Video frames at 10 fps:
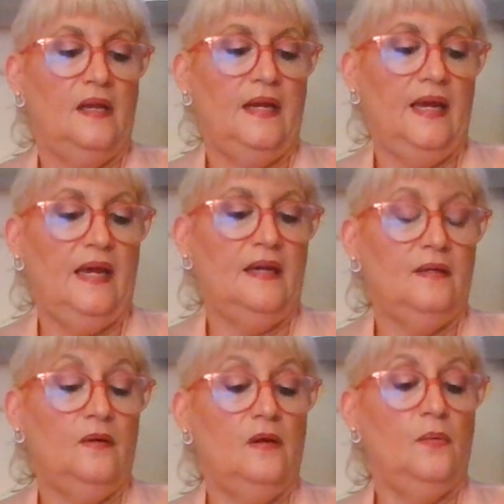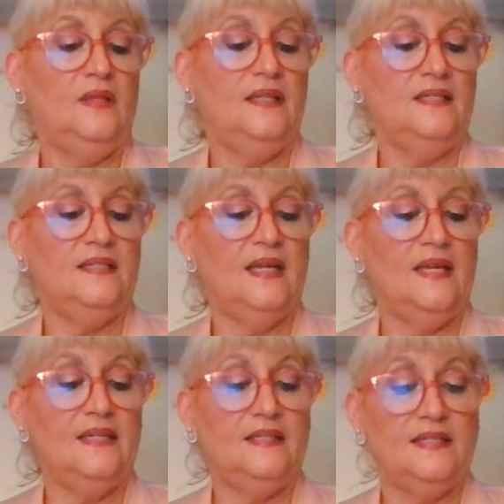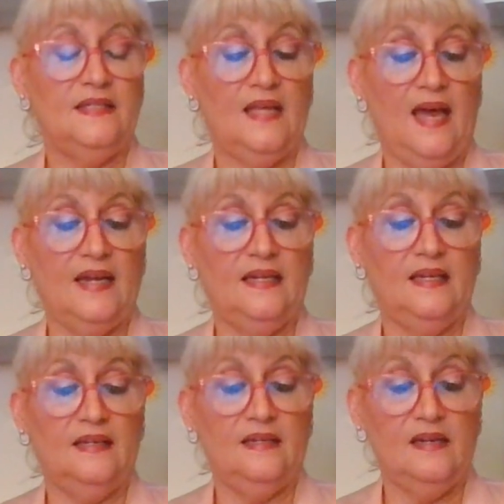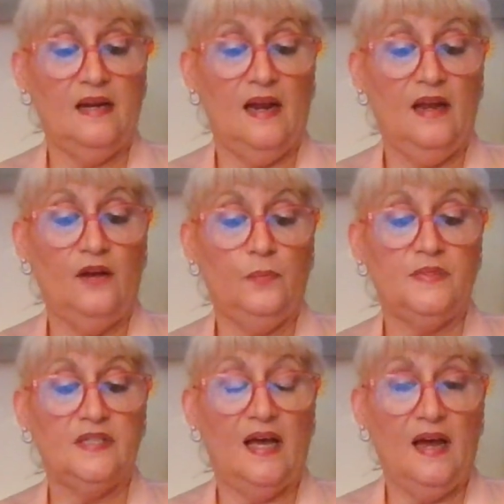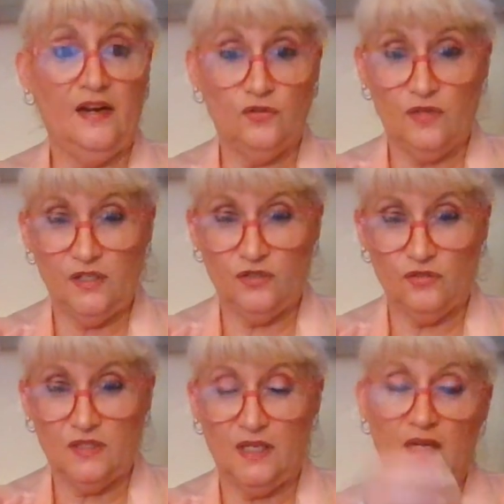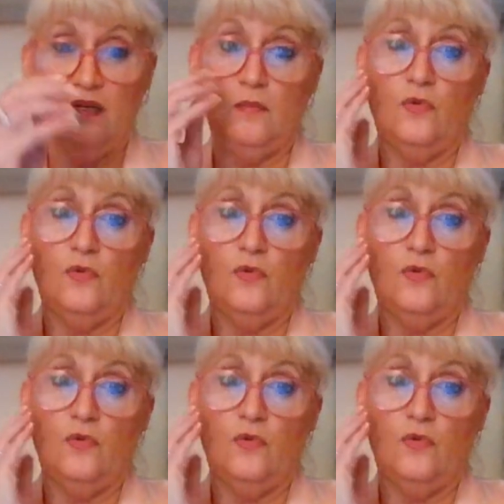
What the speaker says: And what this says is that it helps to hydrate your skin and